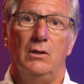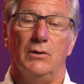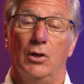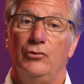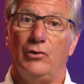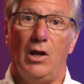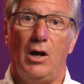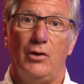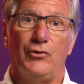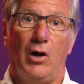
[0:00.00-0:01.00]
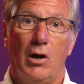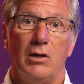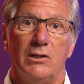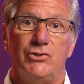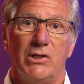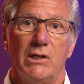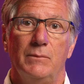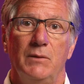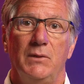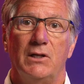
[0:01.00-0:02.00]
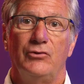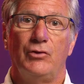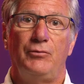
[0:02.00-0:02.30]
Those laws are legitimate because the